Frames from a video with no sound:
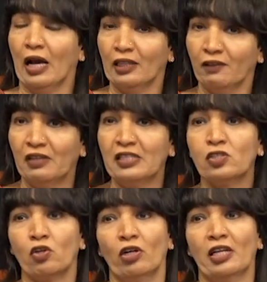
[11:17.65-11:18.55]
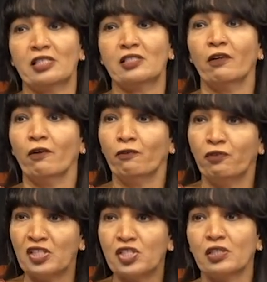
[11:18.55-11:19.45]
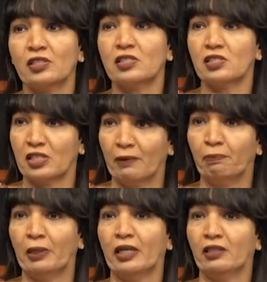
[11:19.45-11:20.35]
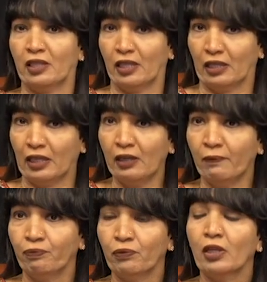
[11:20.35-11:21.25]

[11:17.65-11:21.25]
otherwise called as Fischer's template theory.